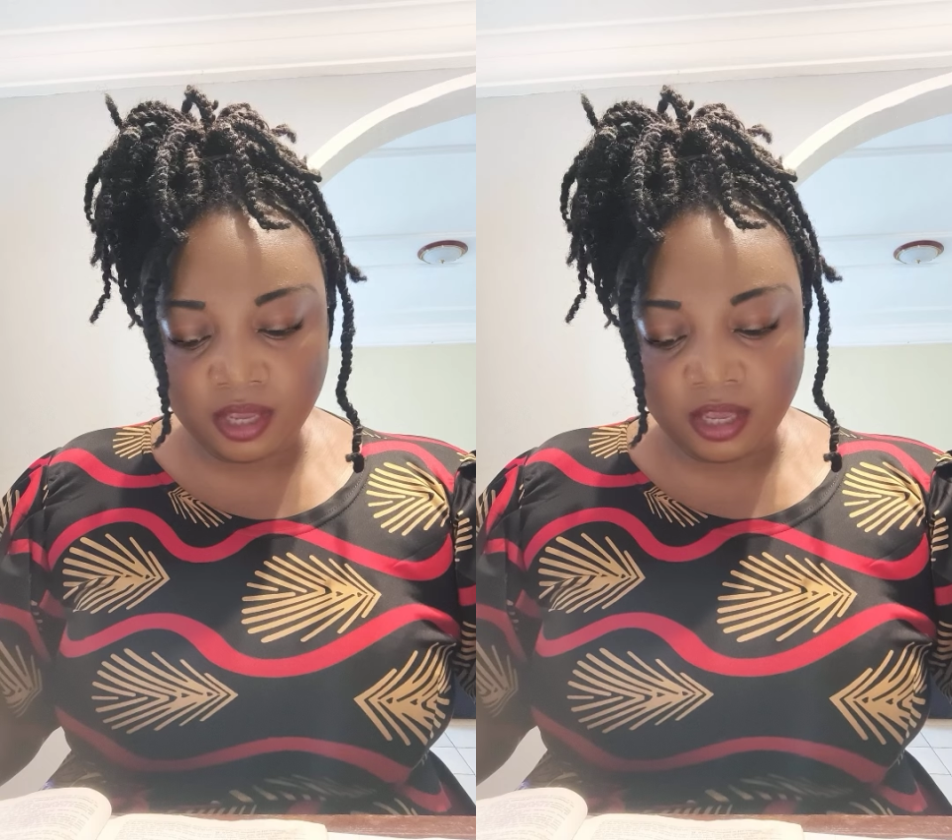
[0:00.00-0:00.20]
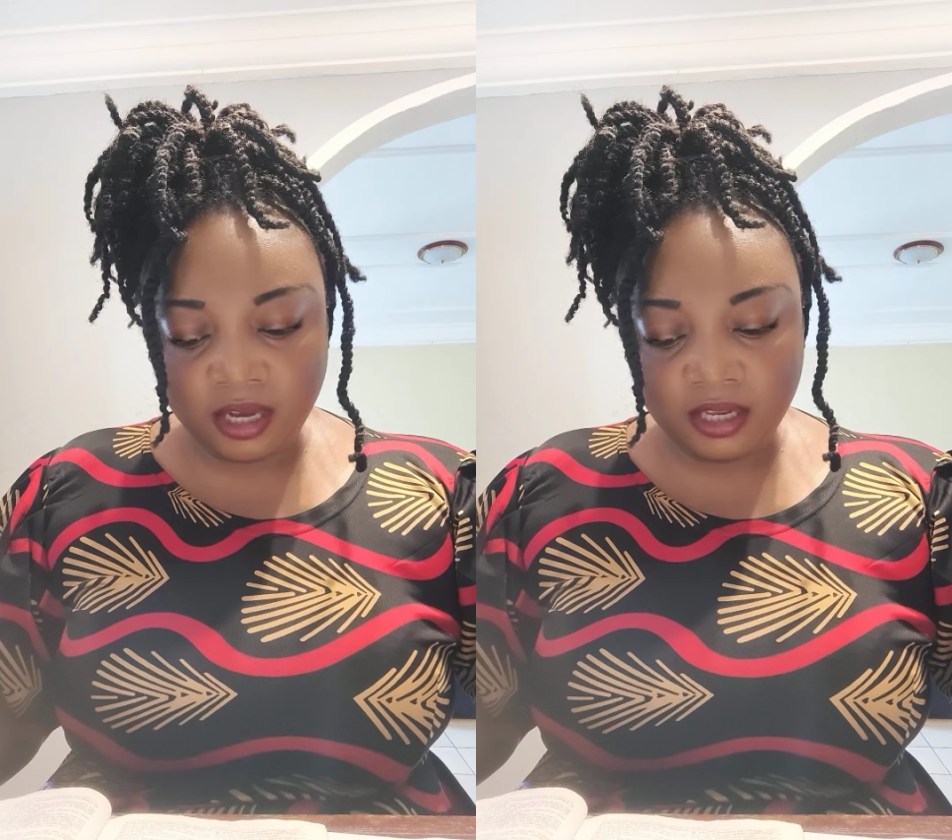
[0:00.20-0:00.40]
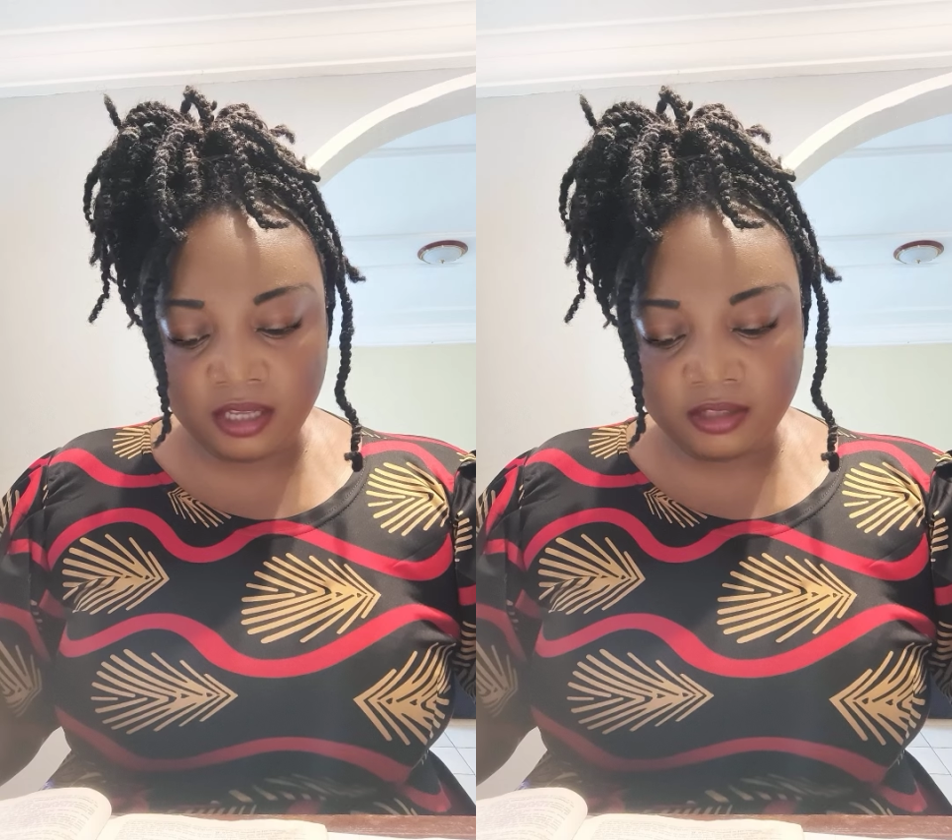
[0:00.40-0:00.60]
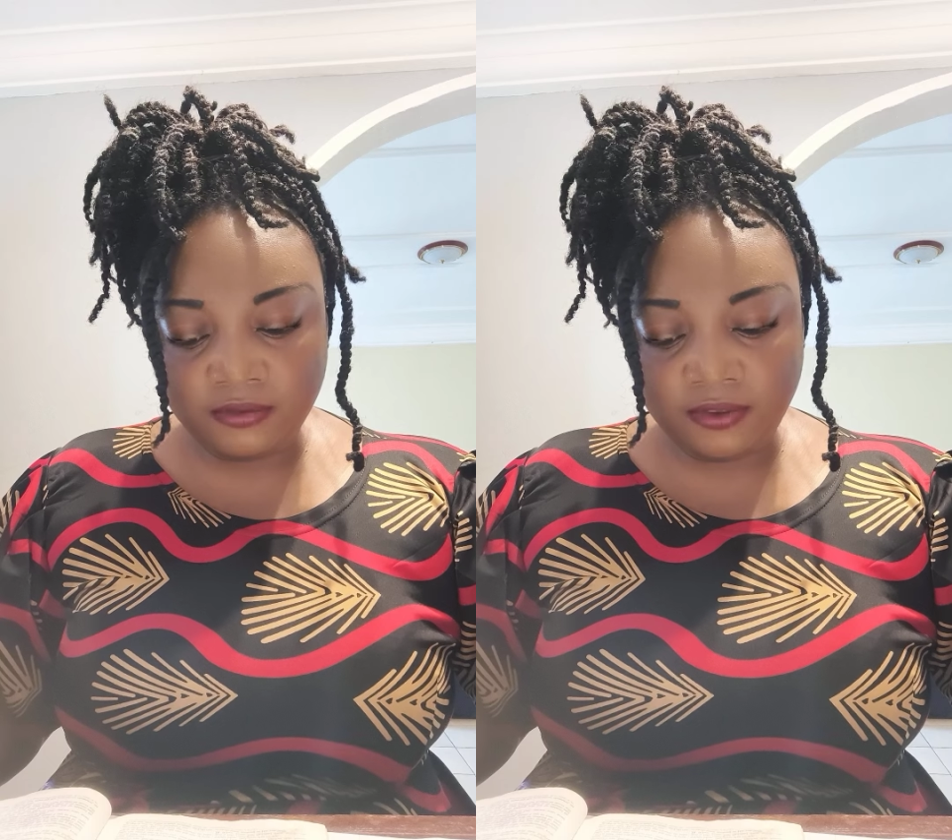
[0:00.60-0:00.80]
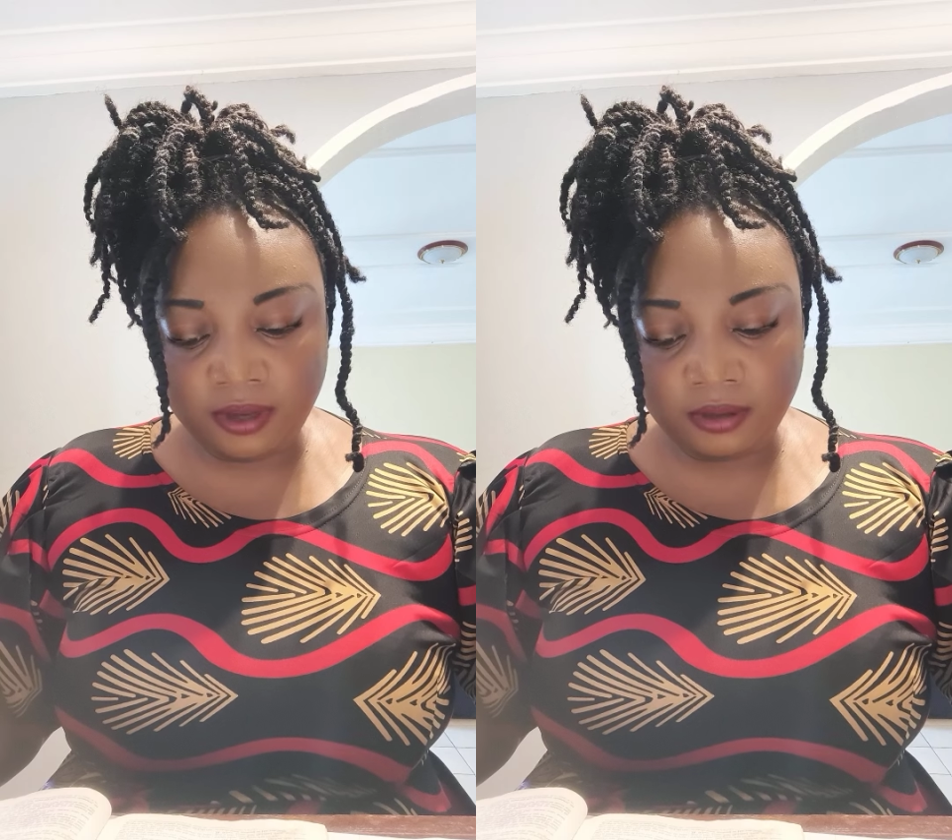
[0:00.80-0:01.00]
and it
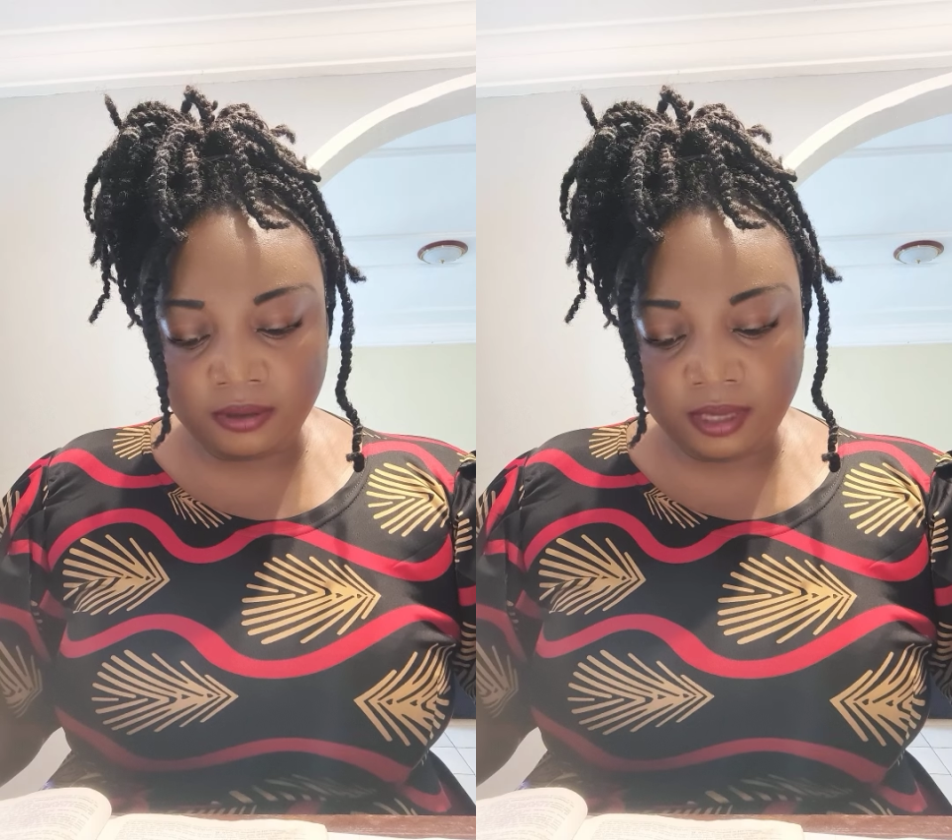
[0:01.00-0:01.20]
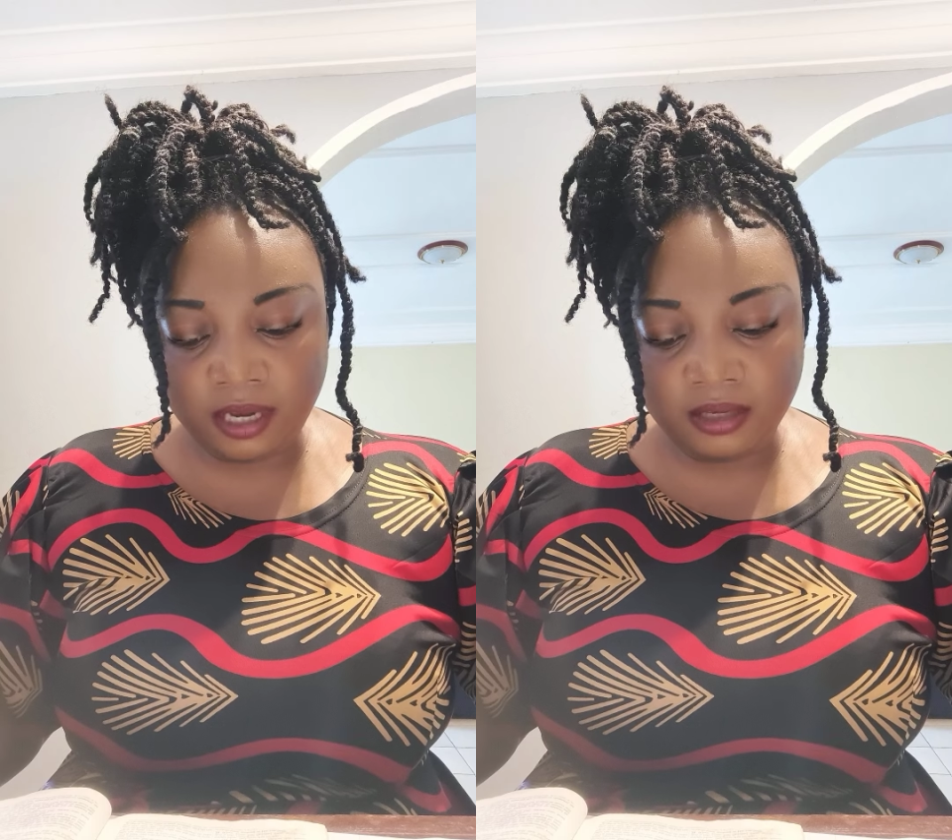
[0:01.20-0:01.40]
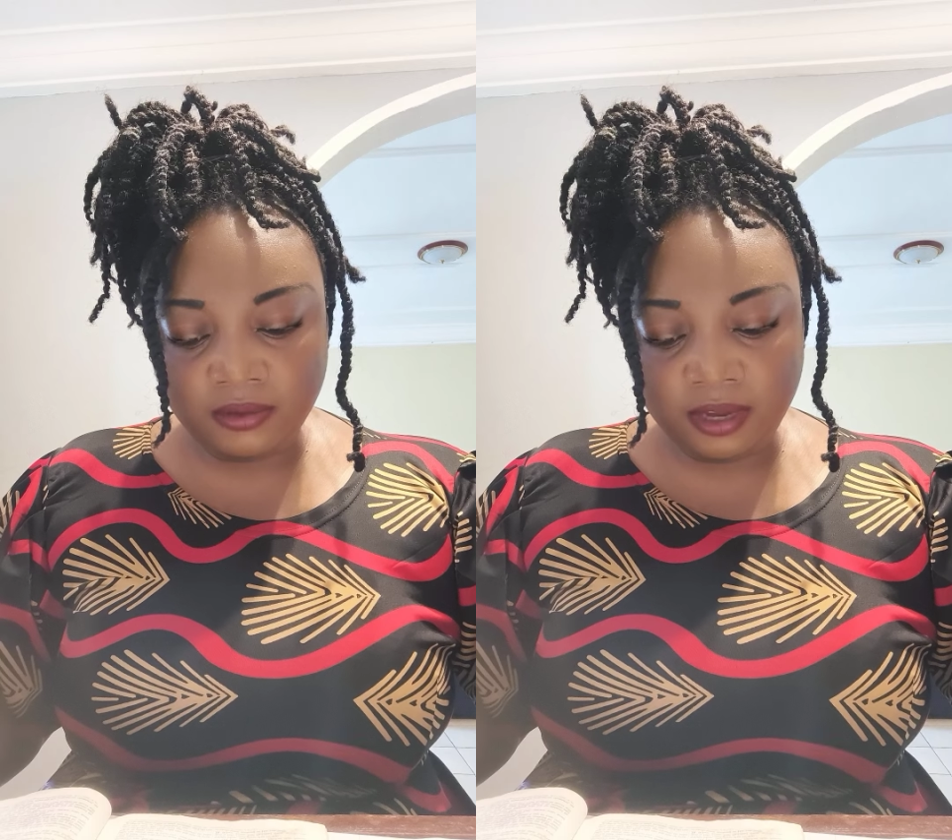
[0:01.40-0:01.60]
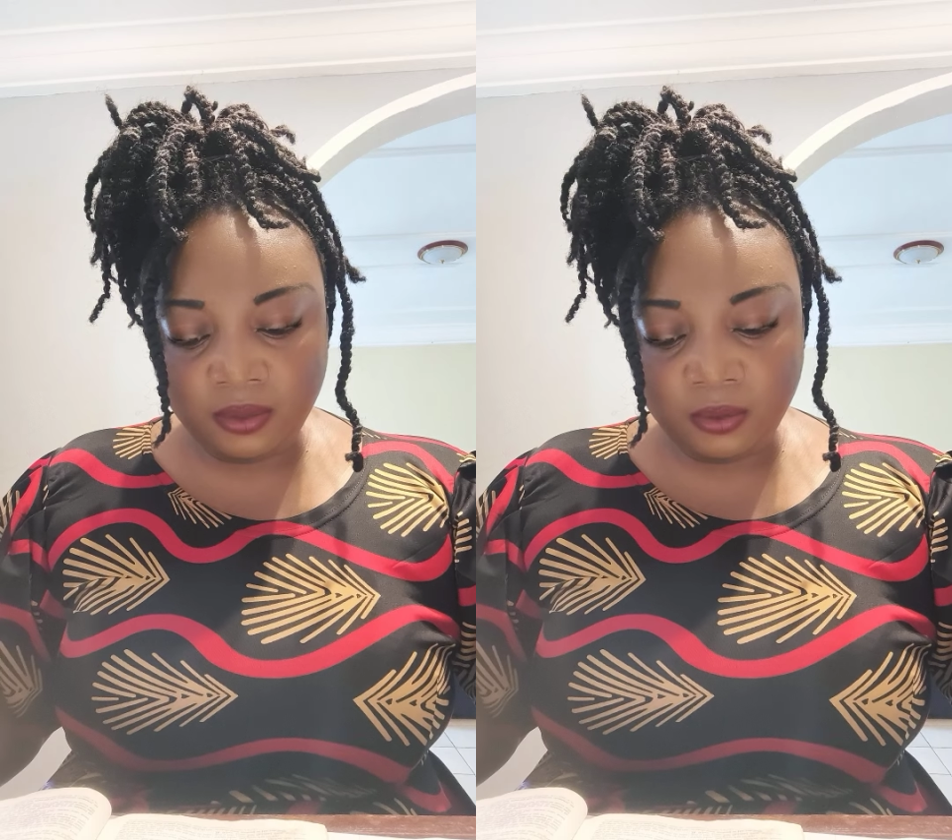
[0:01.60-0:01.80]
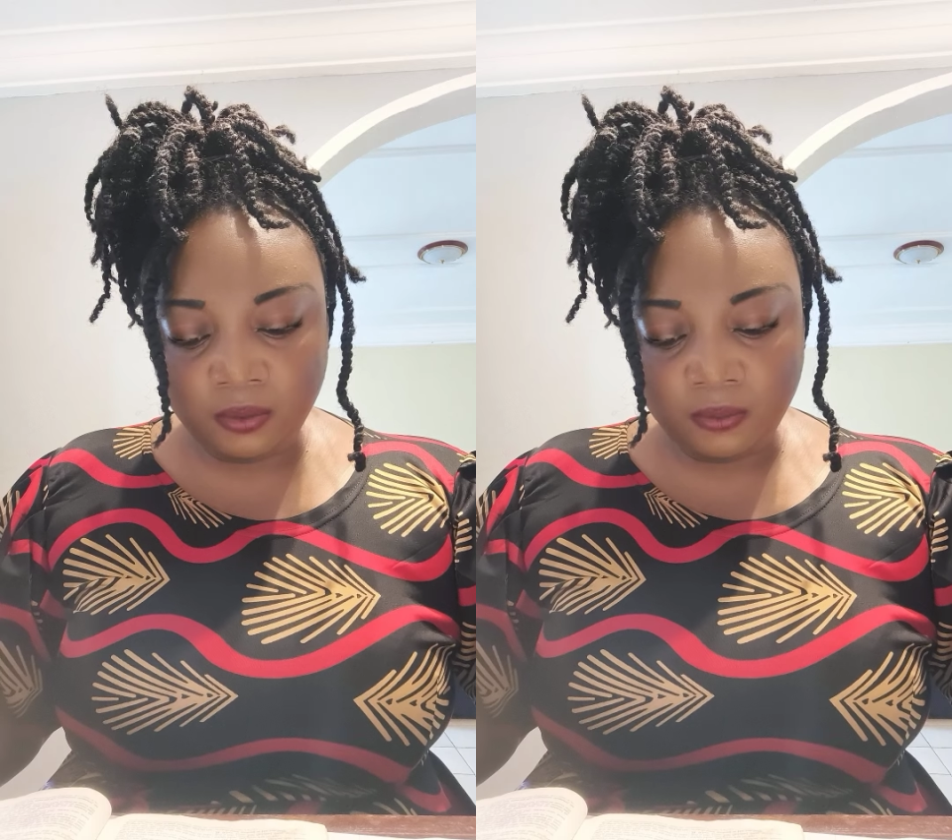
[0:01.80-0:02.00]
fell, and
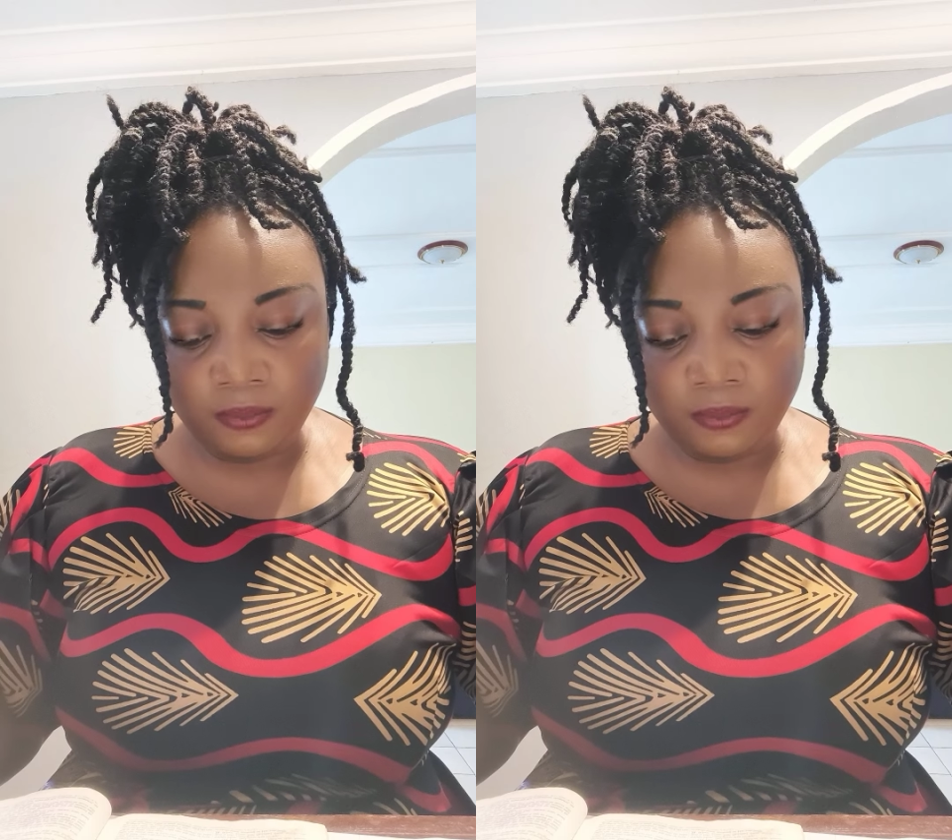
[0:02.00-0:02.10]
great